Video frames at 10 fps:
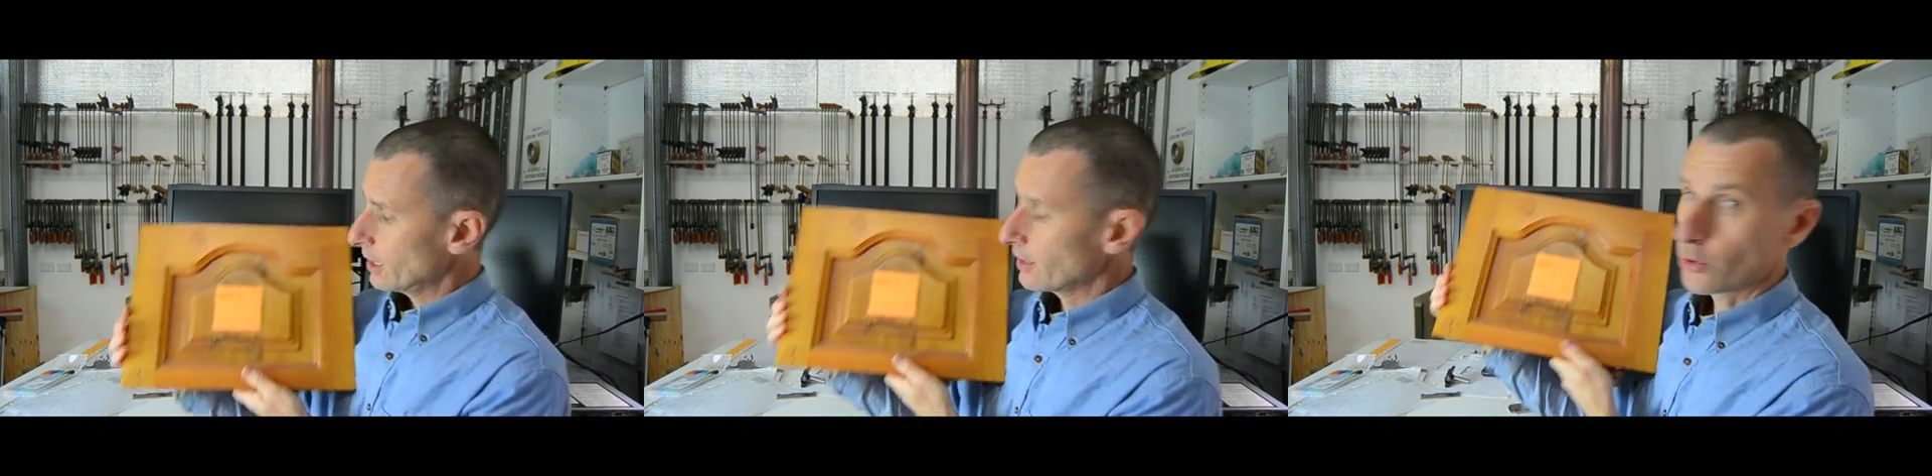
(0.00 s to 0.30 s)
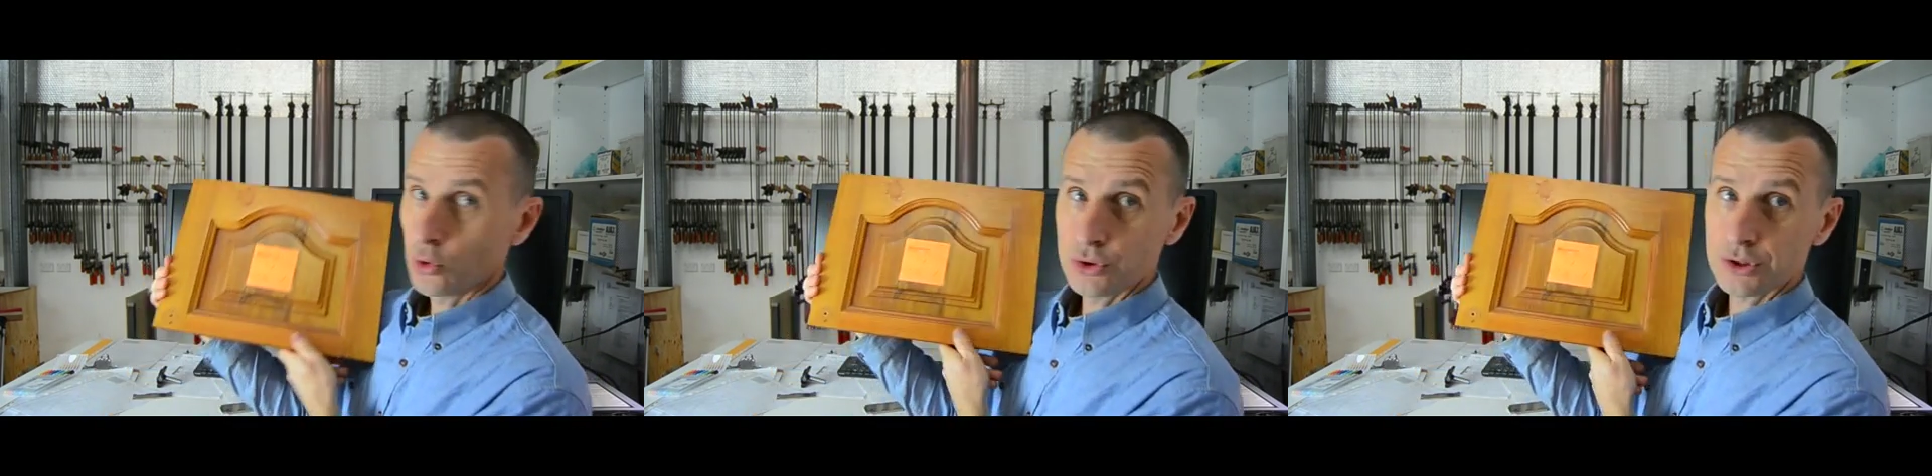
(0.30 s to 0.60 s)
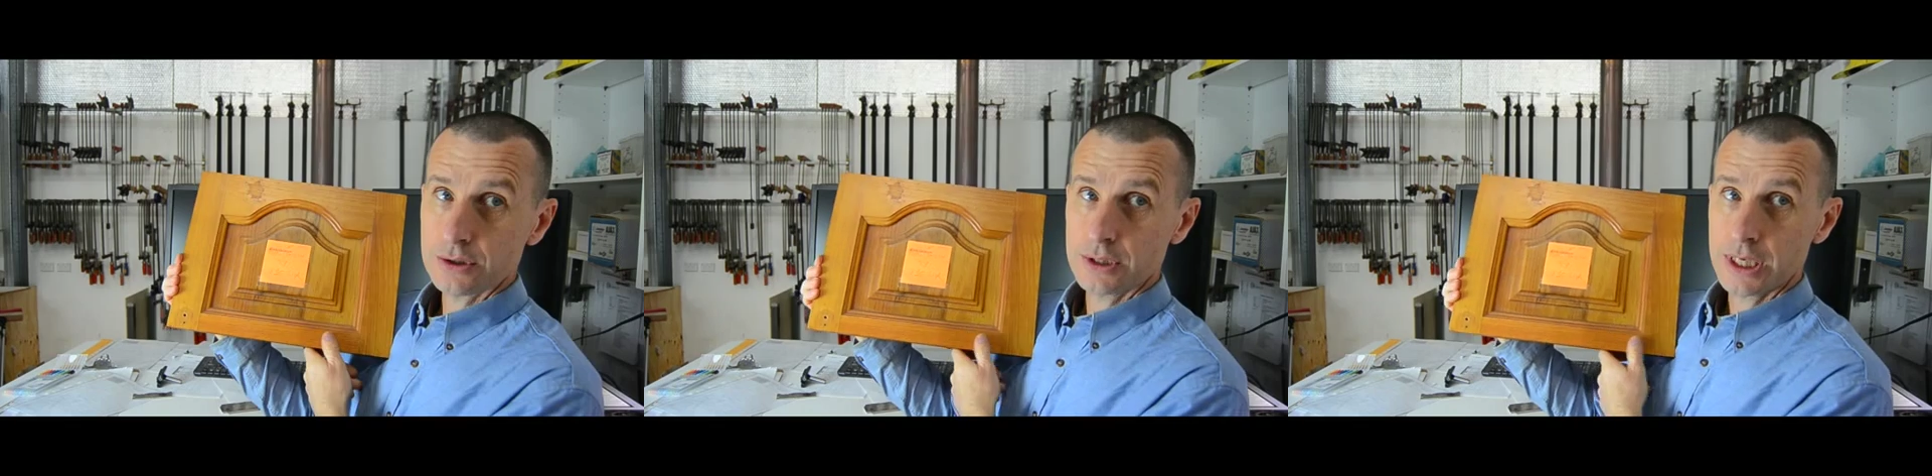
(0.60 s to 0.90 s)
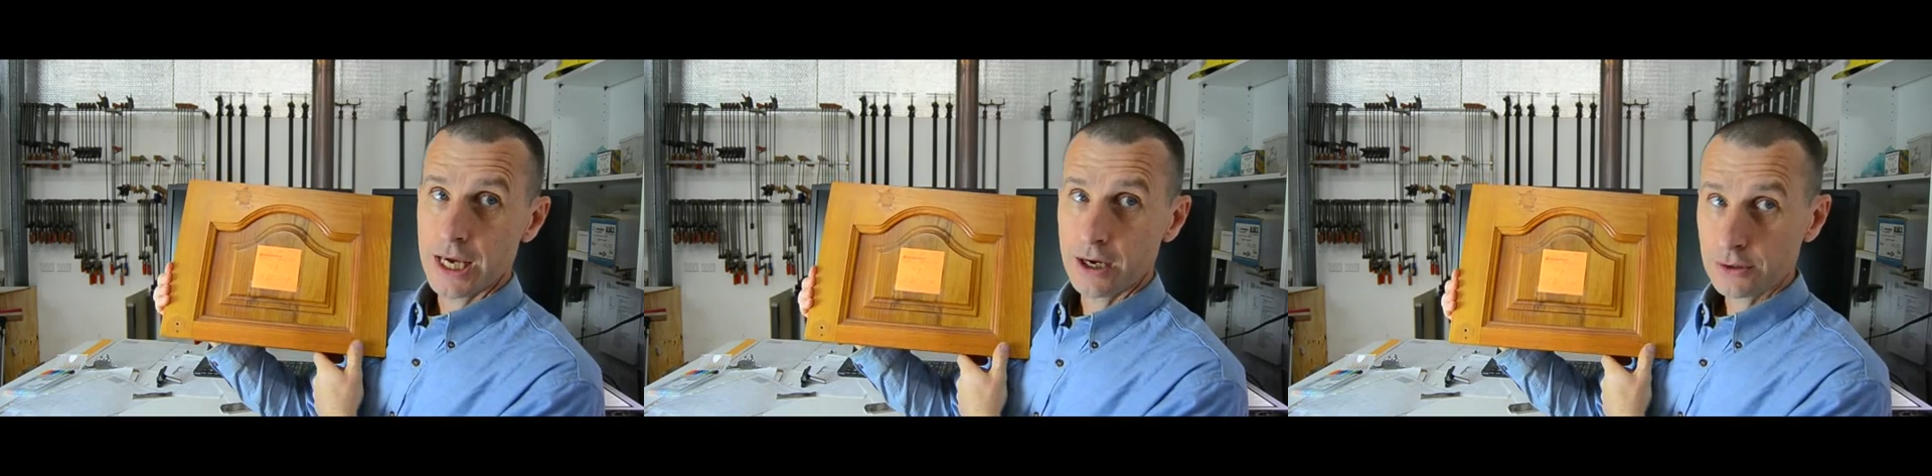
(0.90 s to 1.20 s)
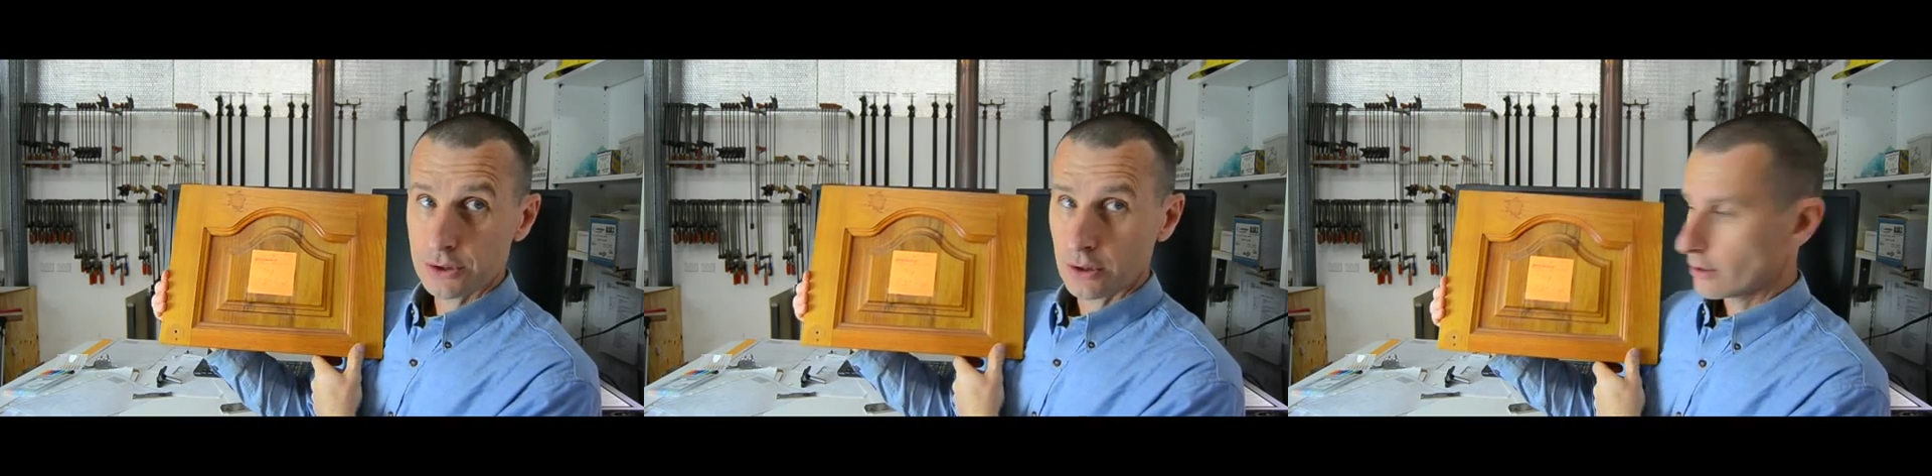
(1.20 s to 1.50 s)
And of course the
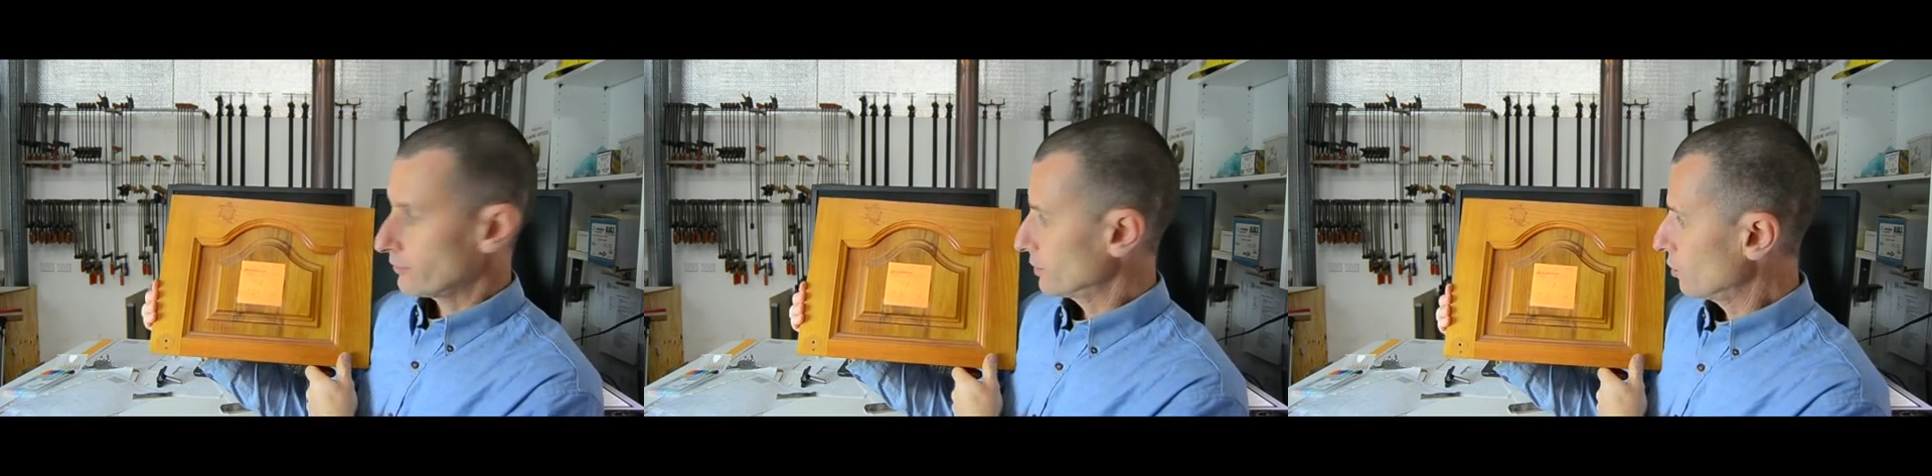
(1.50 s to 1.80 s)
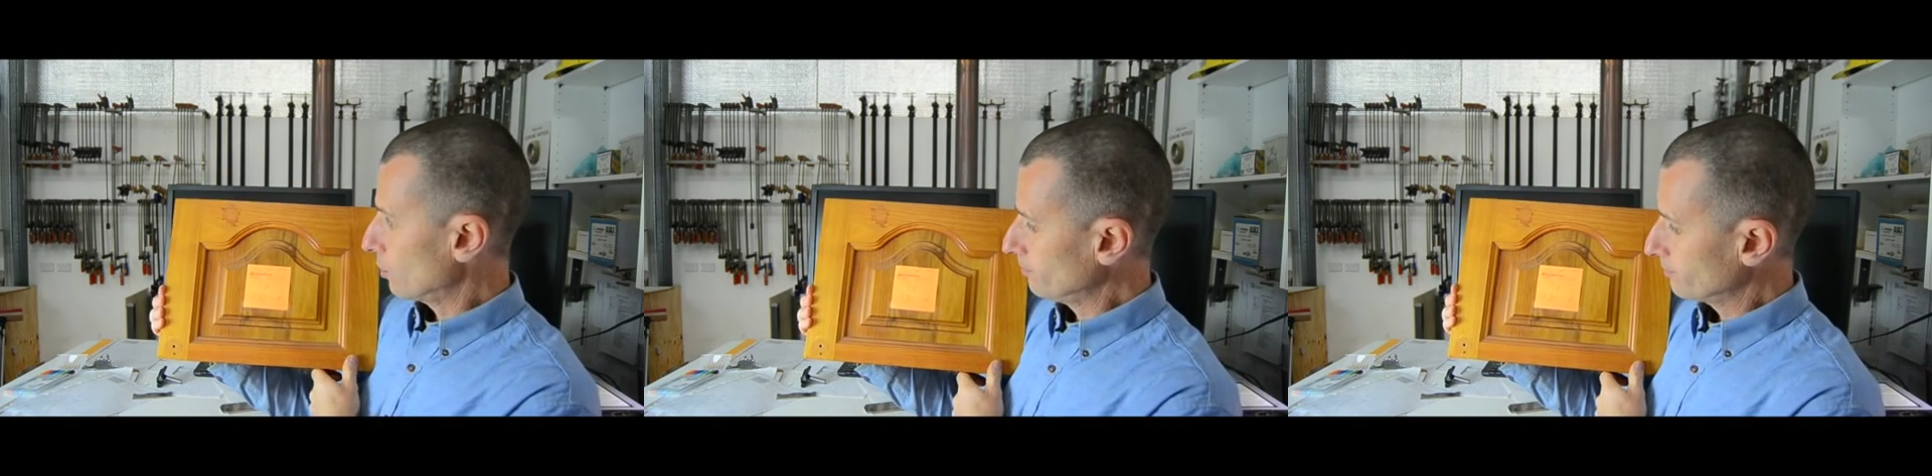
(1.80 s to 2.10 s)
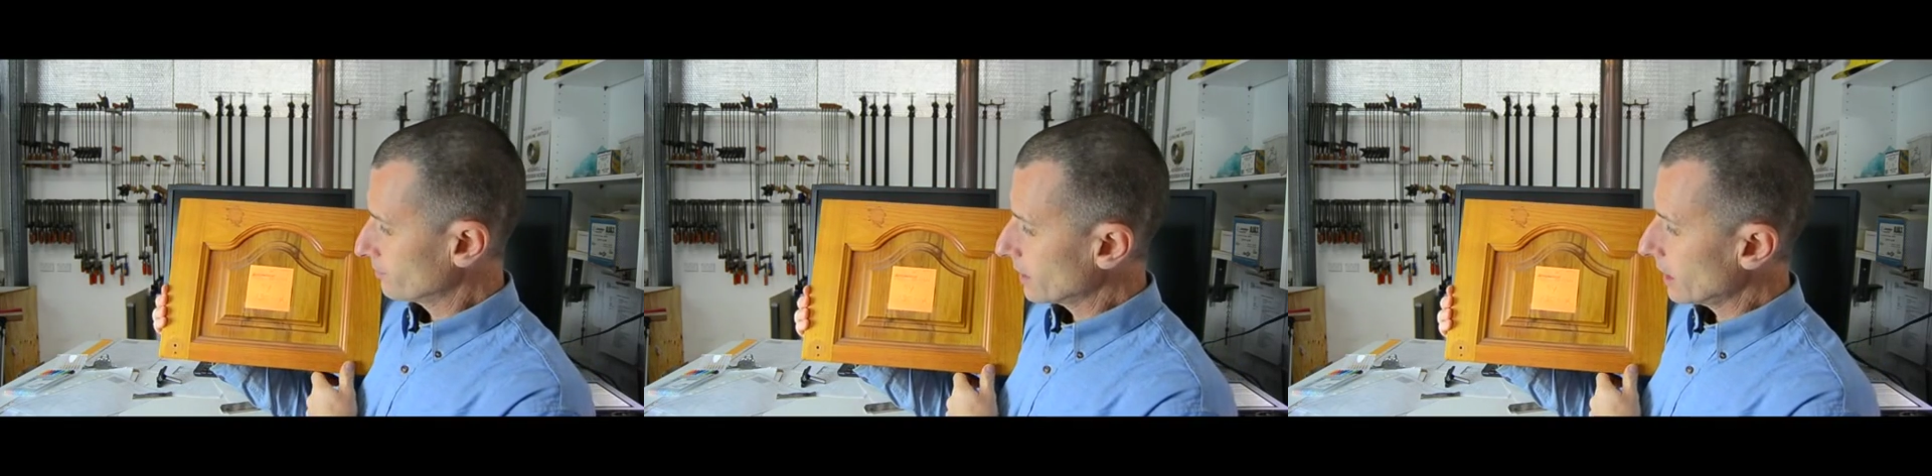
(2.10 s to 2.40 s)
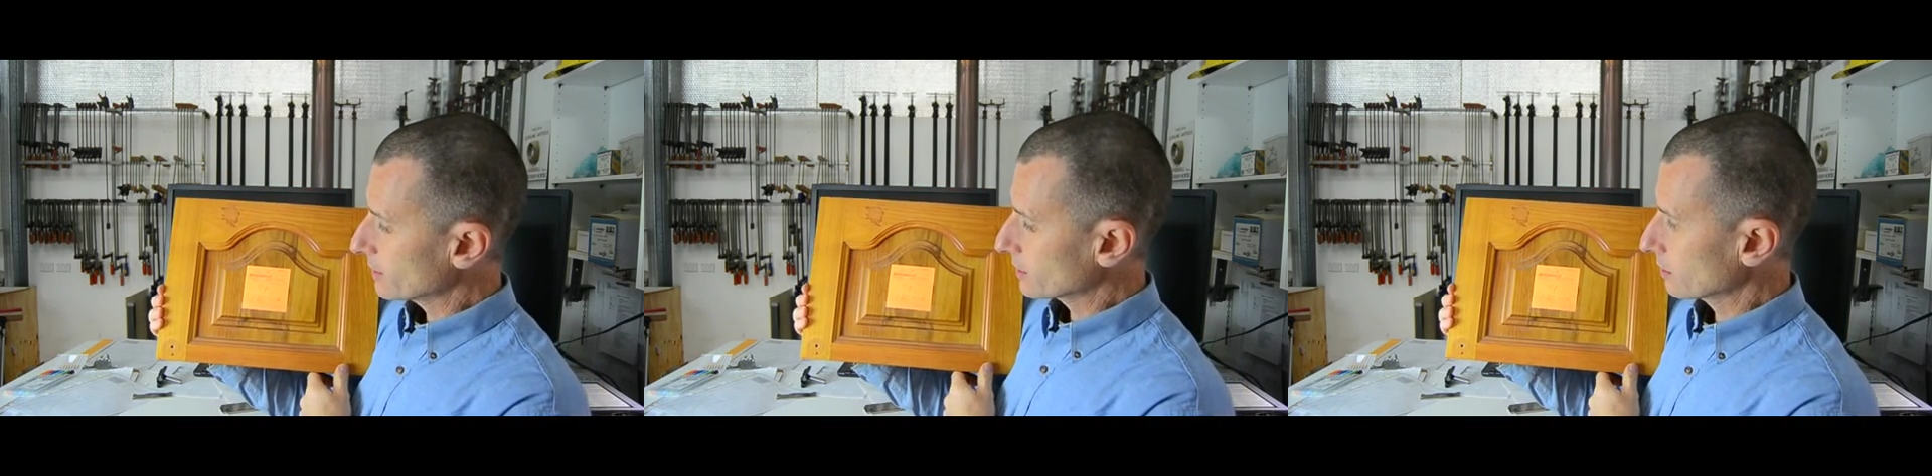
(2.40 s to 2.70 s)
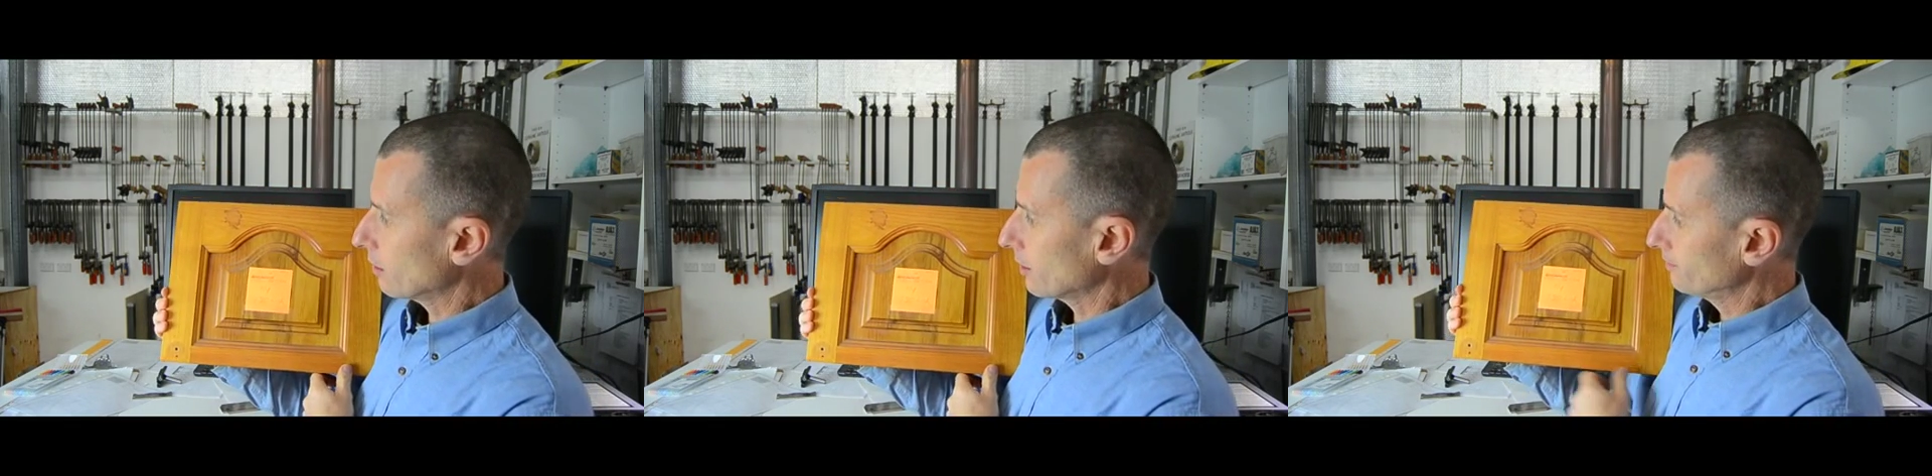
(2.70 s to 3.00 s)
outside of the door has
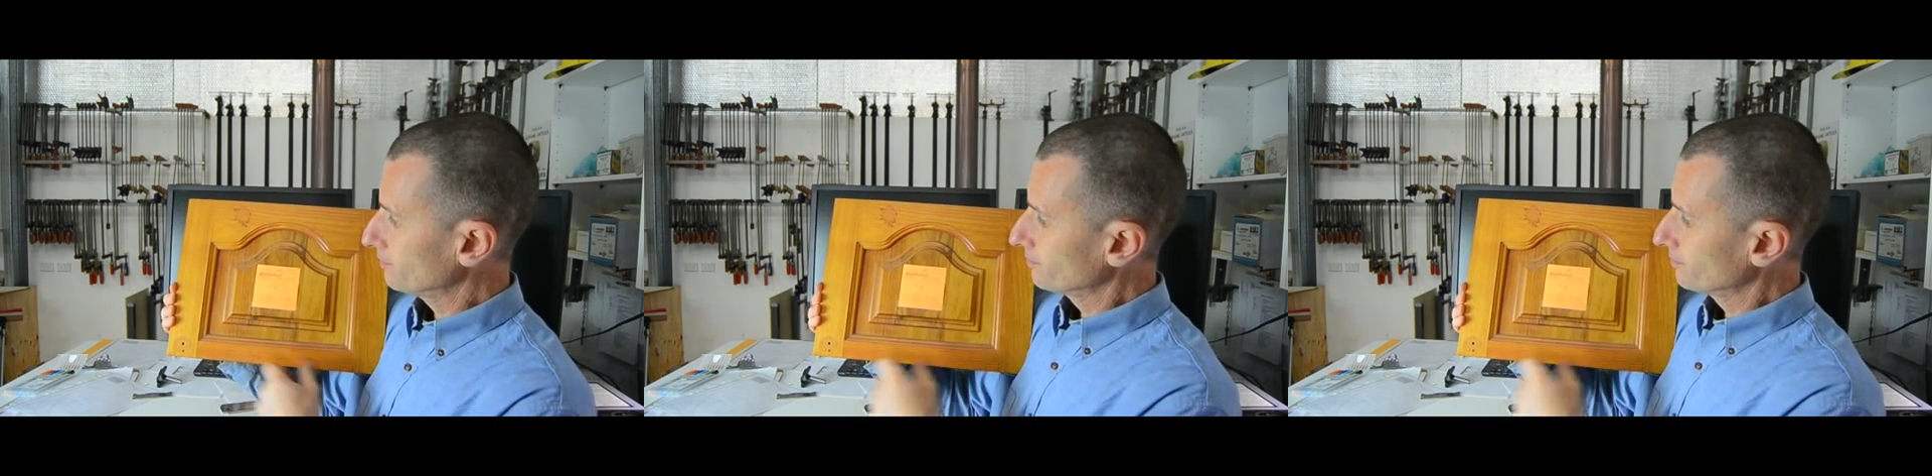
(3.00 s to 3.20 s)
got